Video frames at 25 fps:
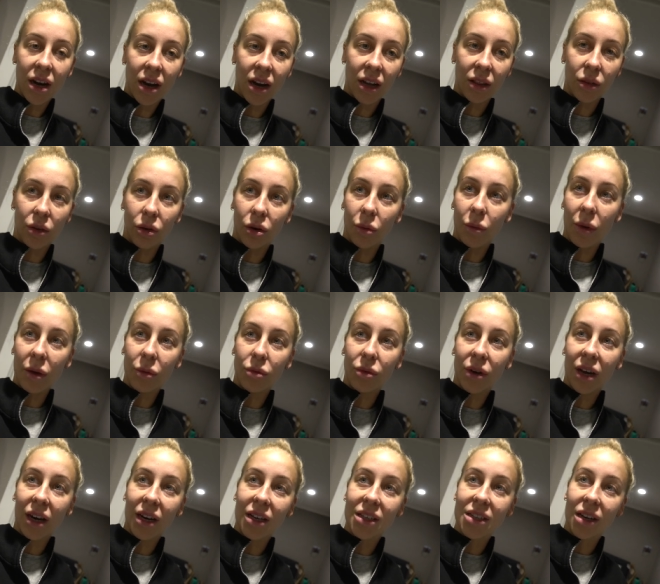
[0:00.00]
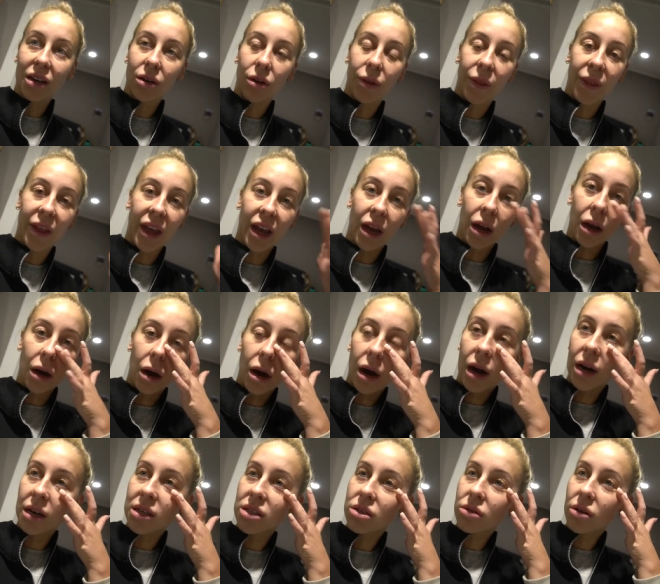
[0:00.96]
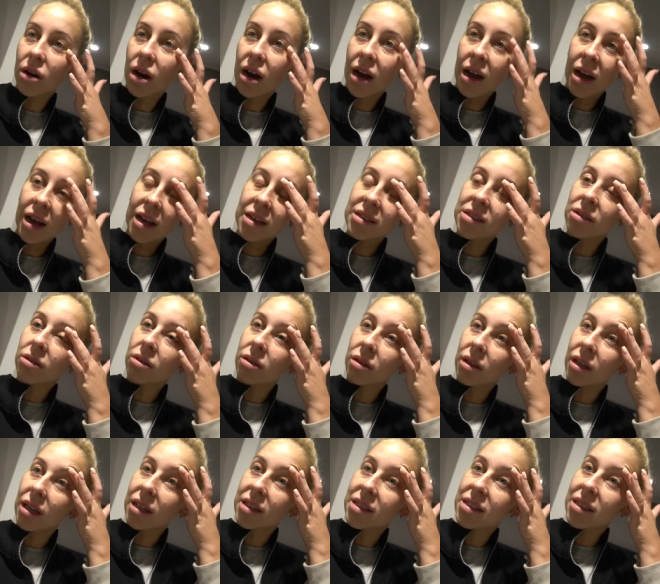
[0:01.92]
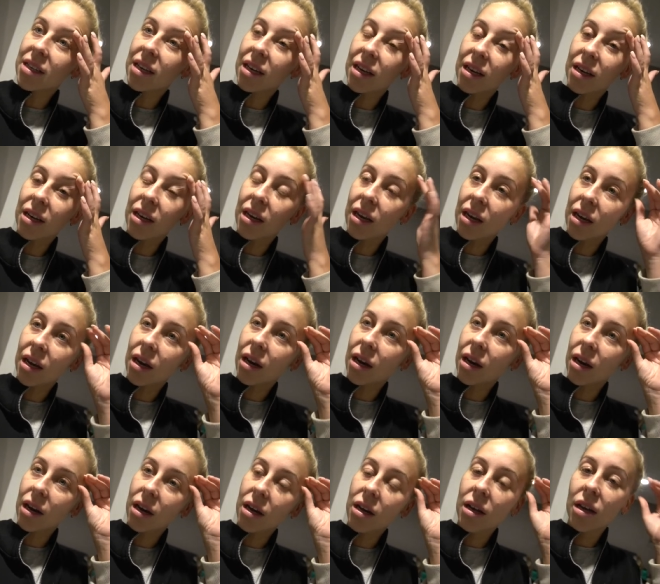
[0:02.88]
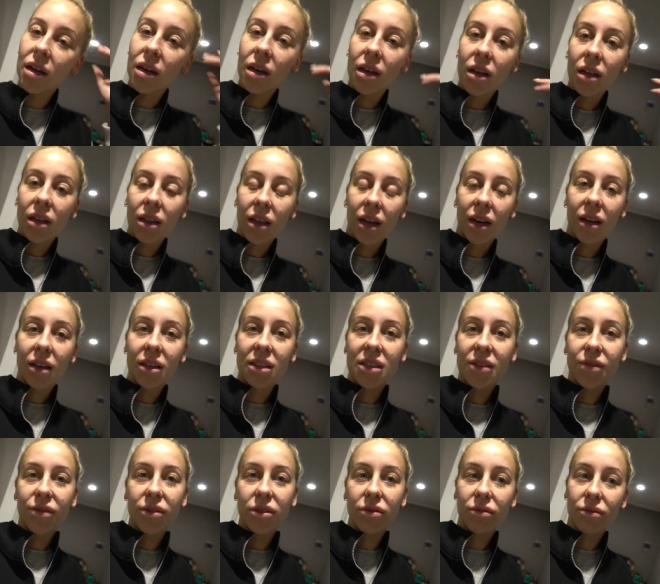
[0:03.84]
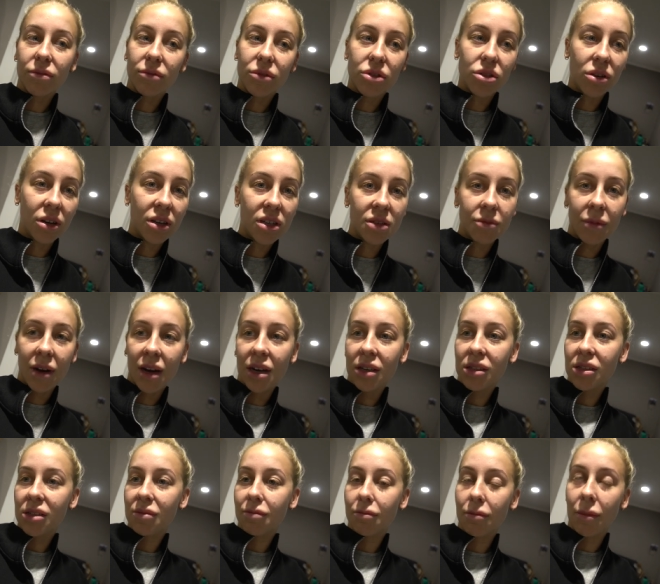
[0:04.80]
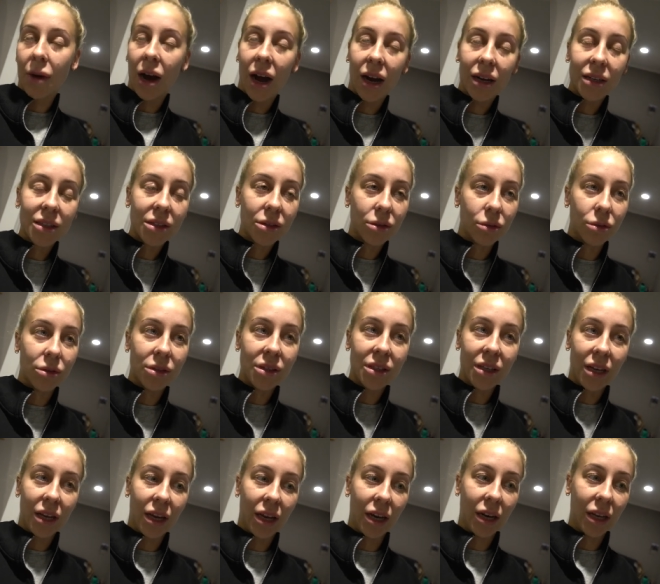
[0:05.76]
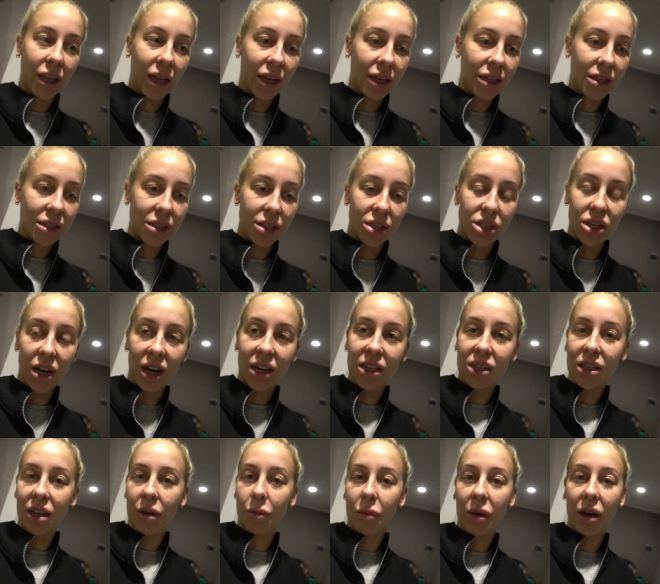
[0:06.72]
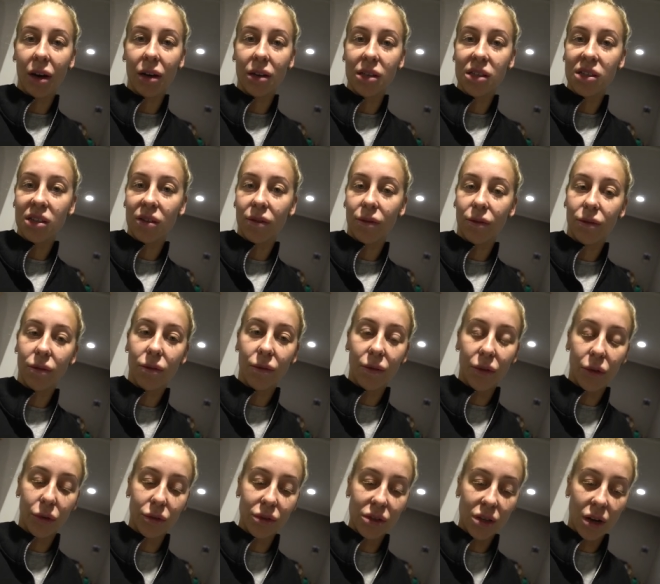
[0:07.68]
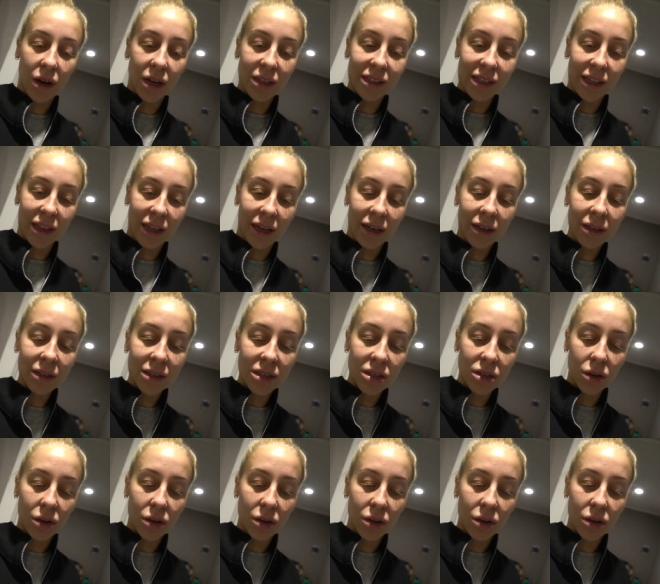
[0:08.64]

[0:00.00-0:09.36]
A lot of people get it done on their under eyes, on their skin here like it's for stretch marks, loose skin, like it's to change the appearance of those kinds of things.